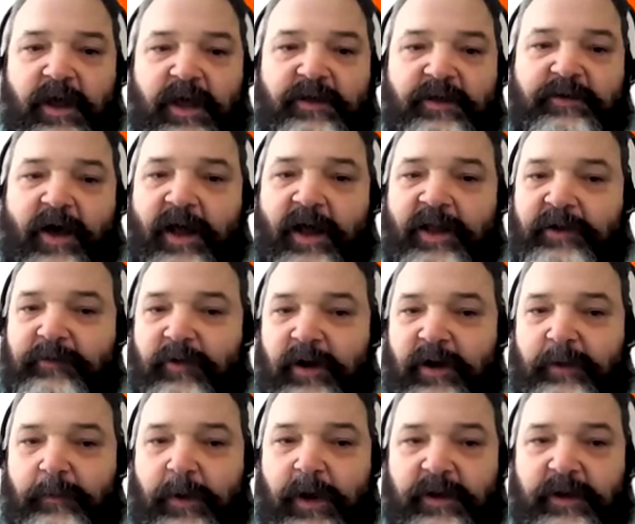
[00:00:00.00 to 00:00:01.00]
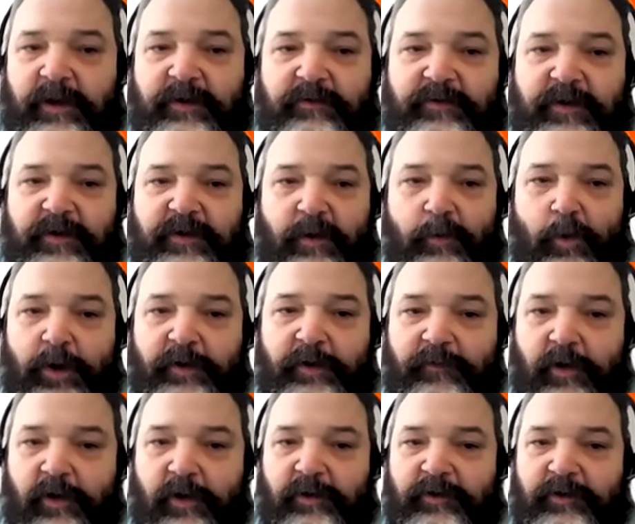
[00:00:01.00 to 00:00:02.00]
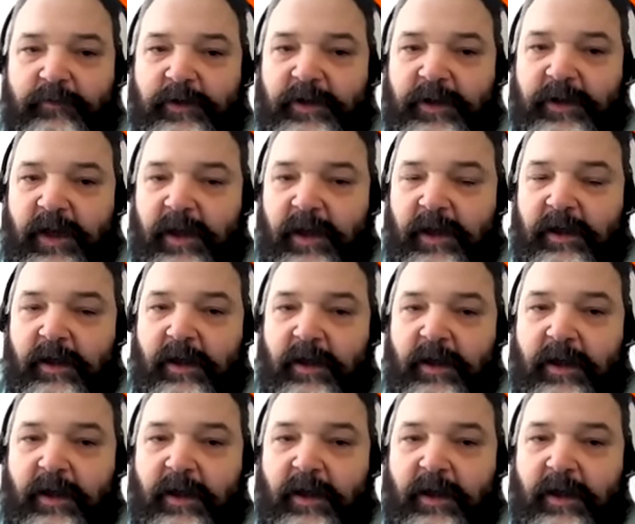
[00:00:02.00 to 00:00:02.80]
it's highly recommended you take one of our 3-day